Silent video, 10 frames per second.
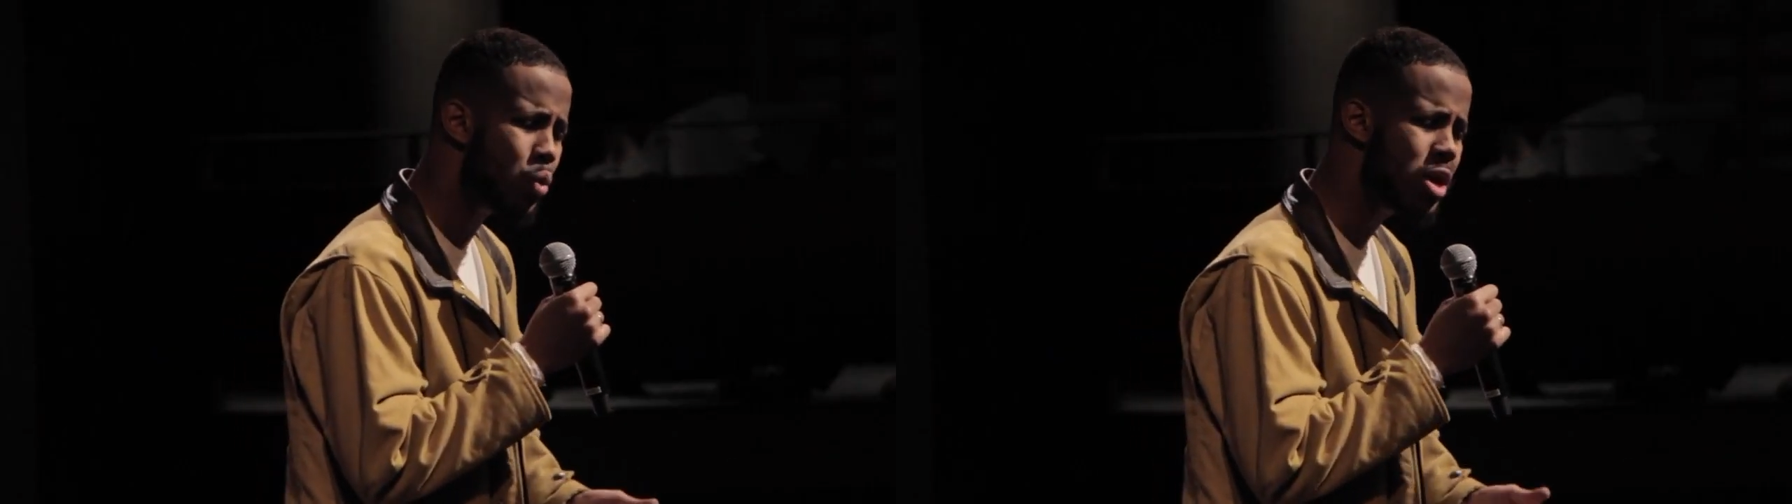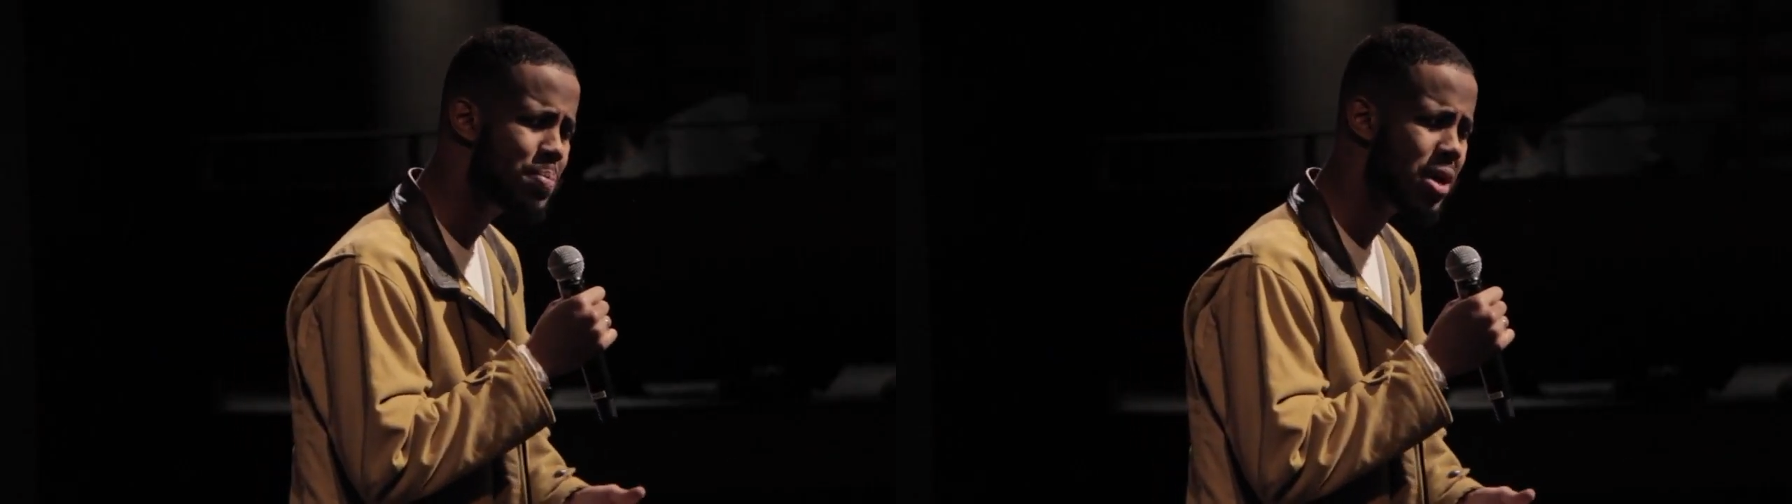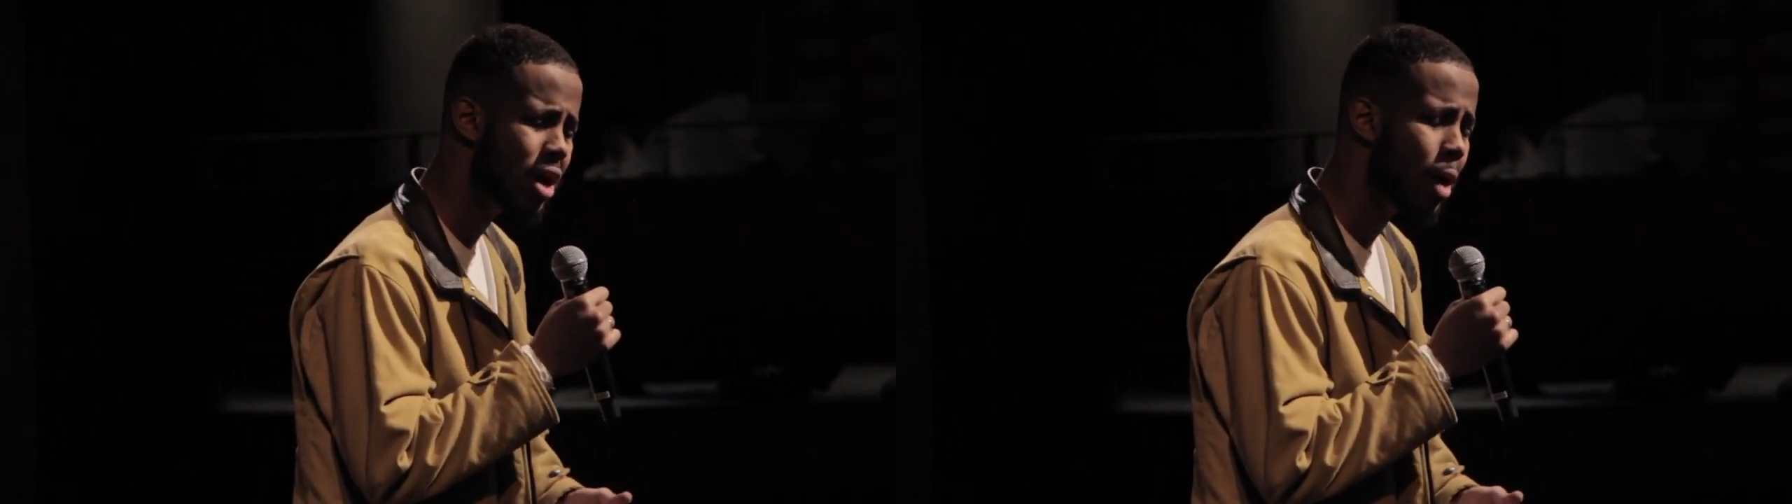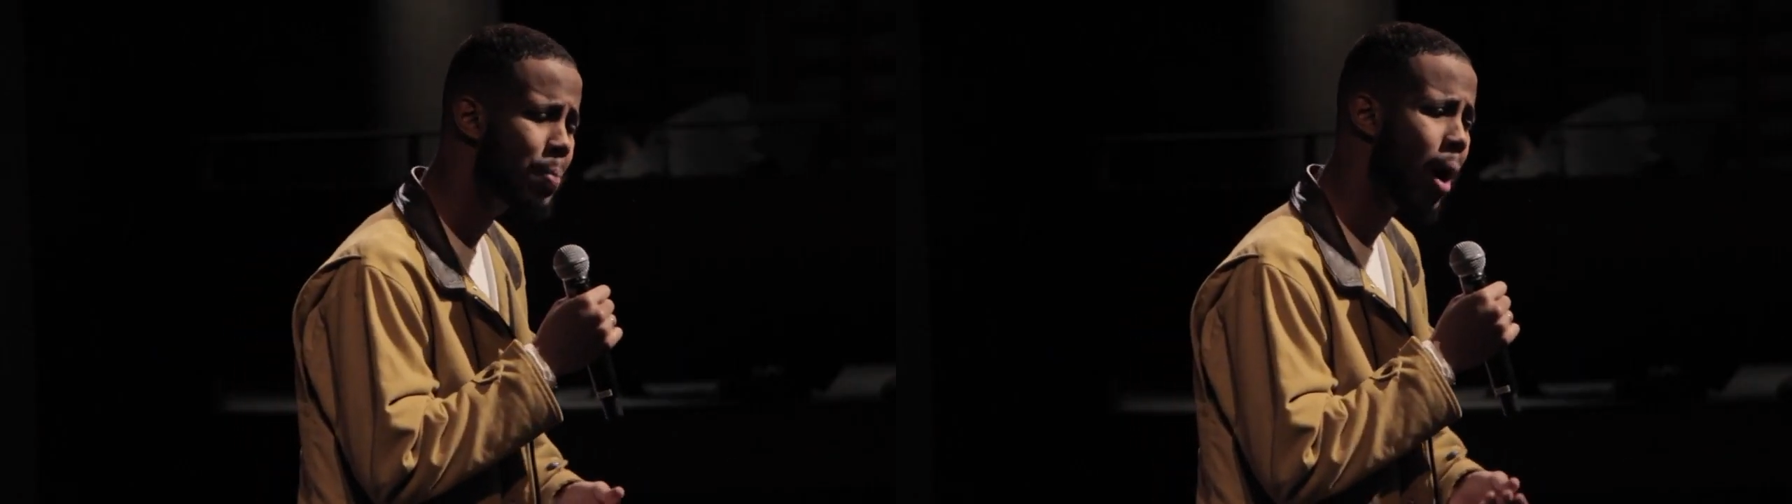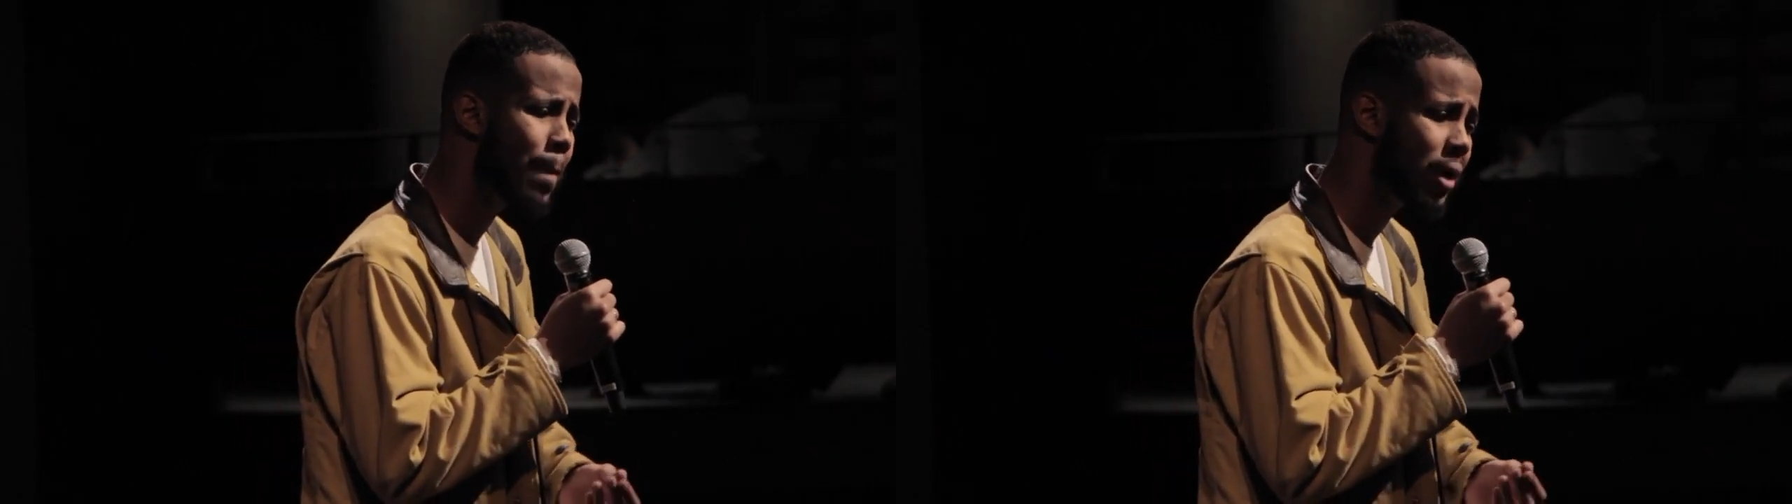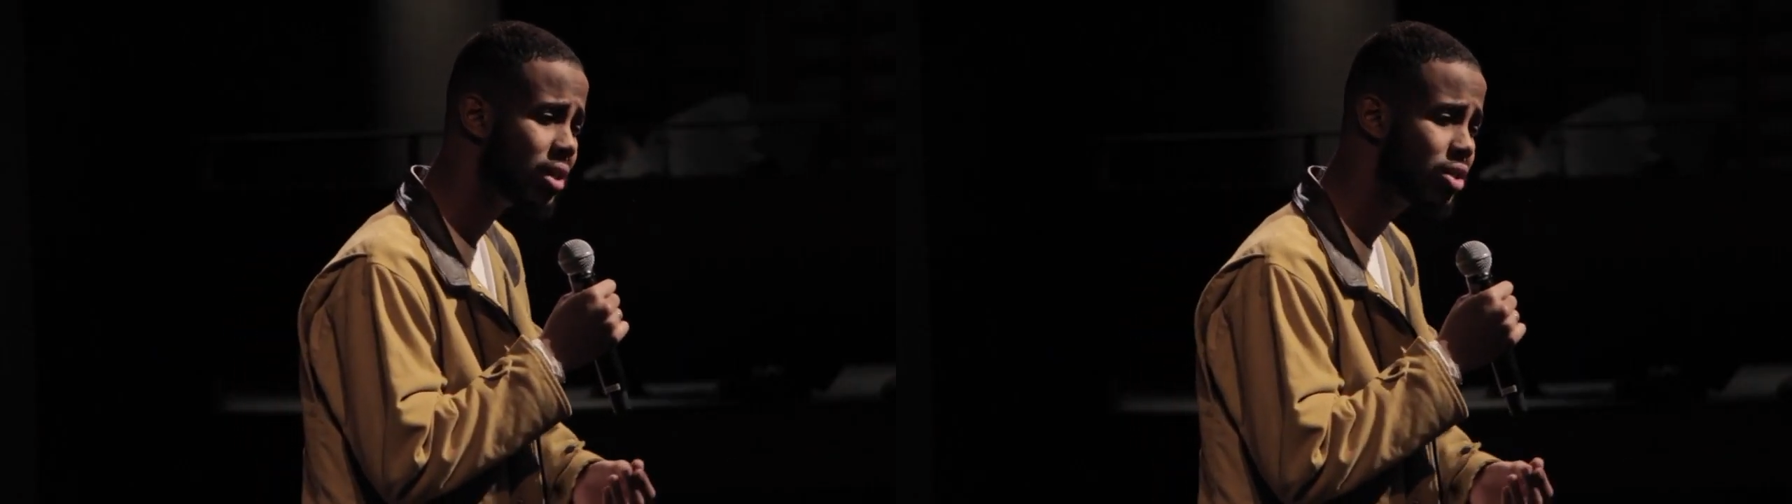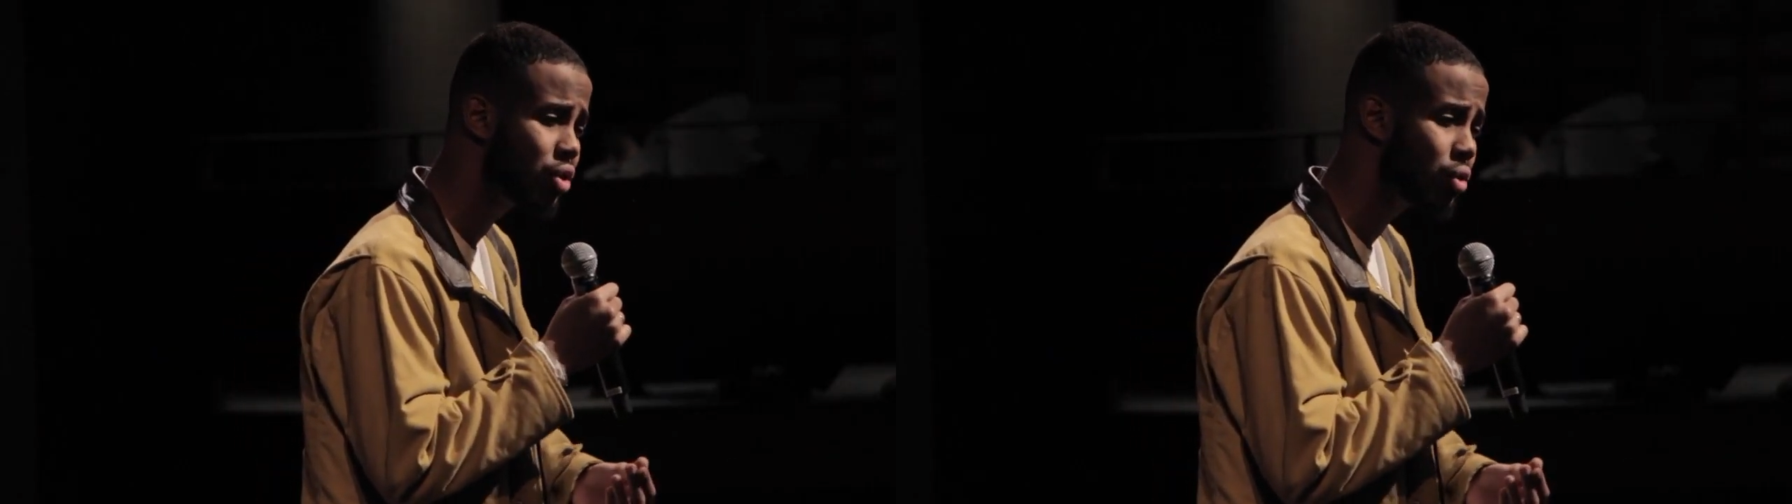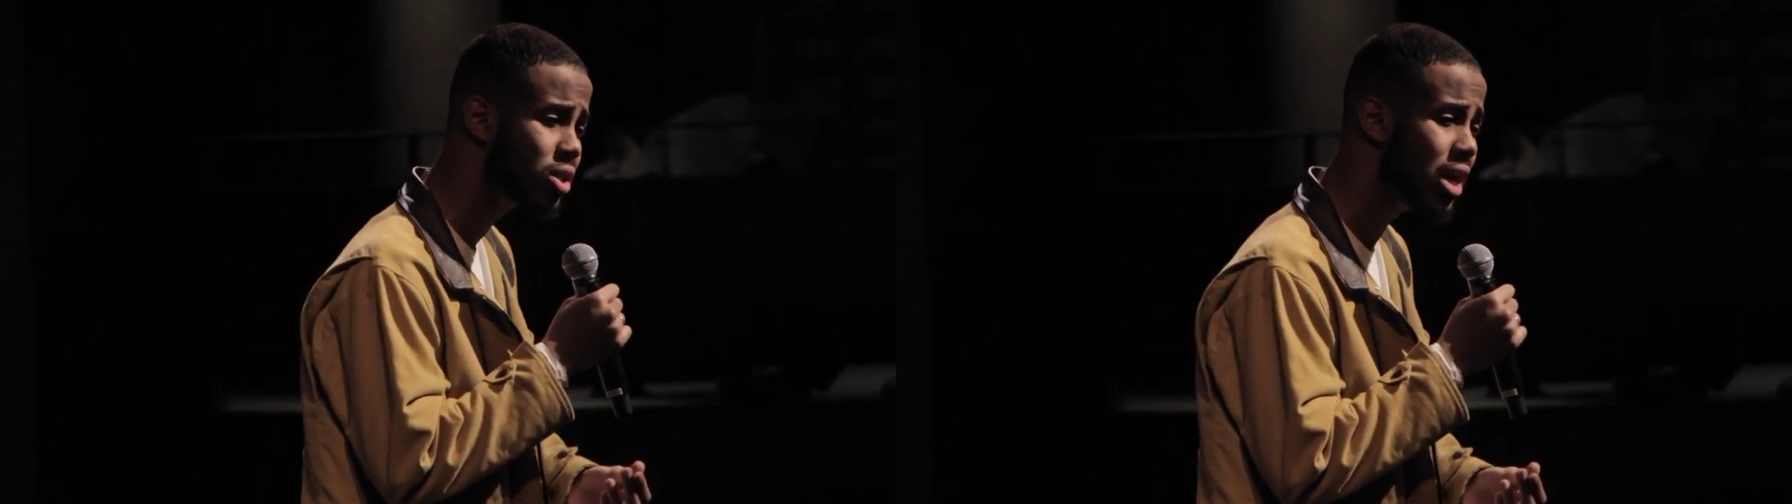We pick up our
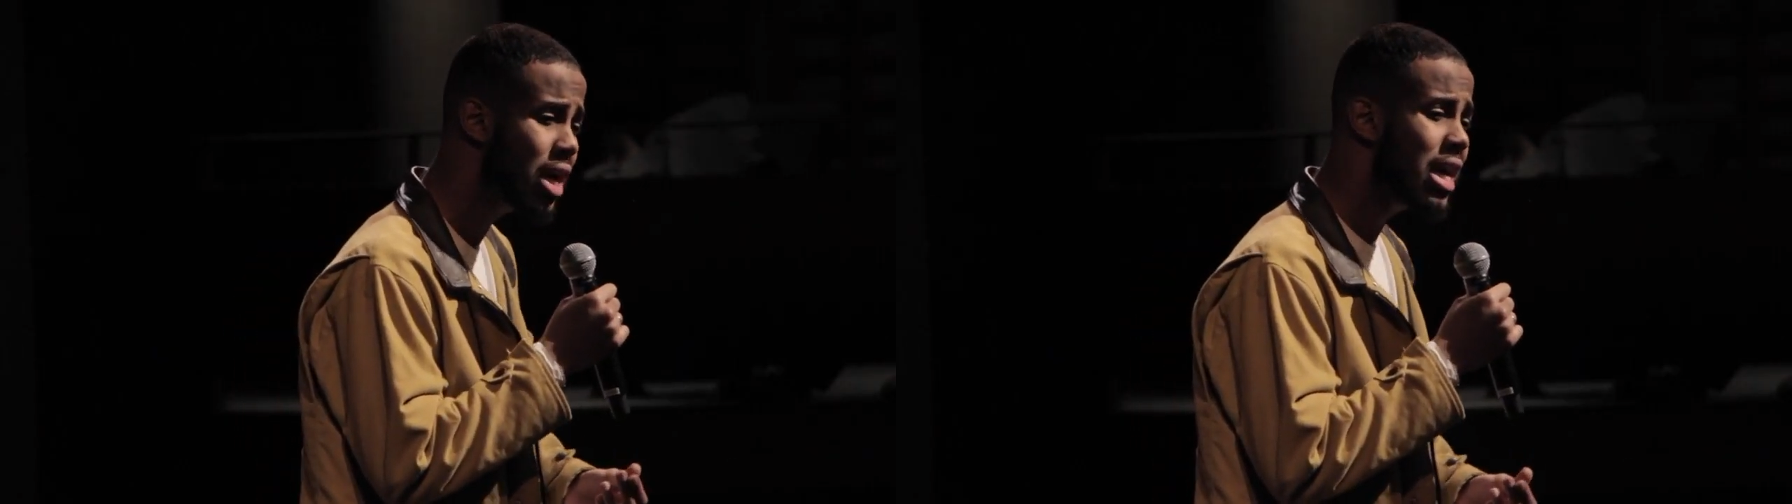pencils,